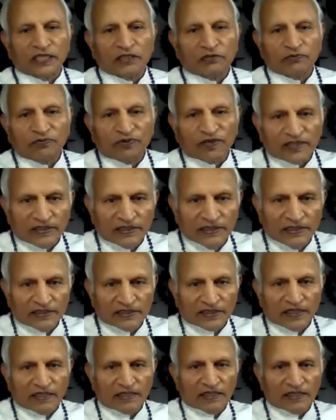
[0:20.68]

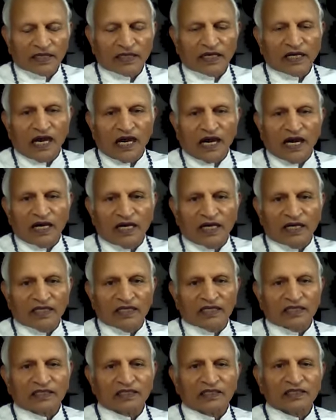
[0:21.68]
furniture,
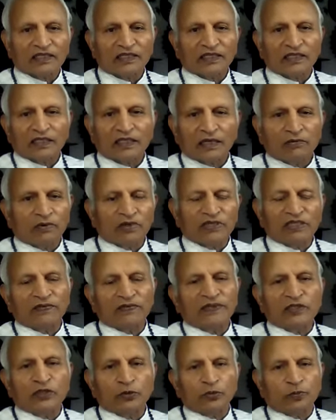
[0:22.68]
car, whatever
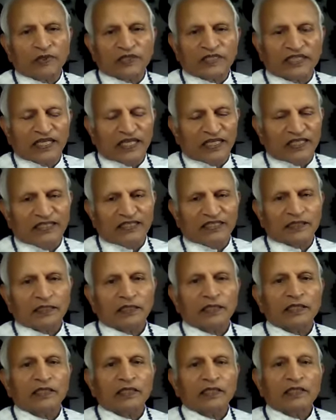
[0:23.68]
you possess,
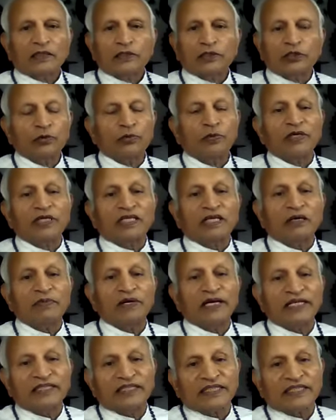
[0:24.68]
you become
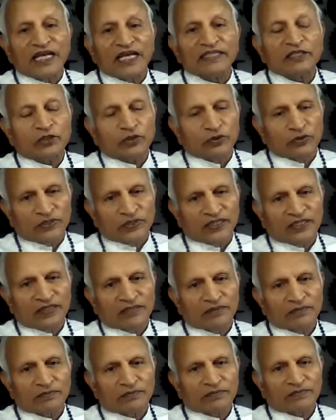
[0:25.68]
attached to it,
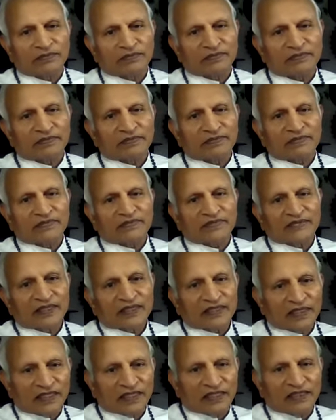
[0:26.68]

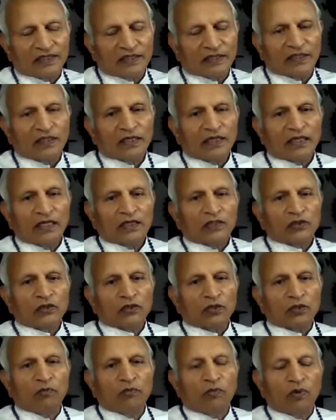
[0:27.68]
right?
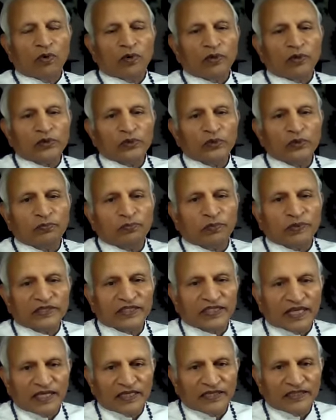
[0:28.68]
So more you
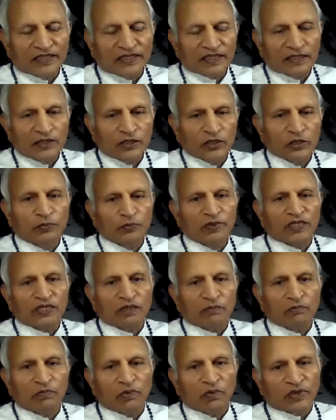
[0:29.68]
possess, you
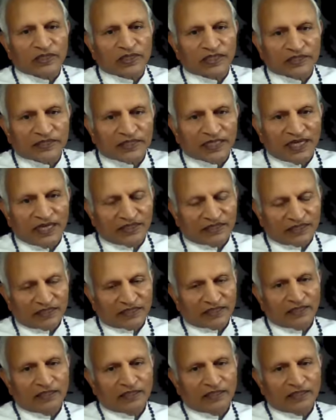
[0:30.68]
become more attached.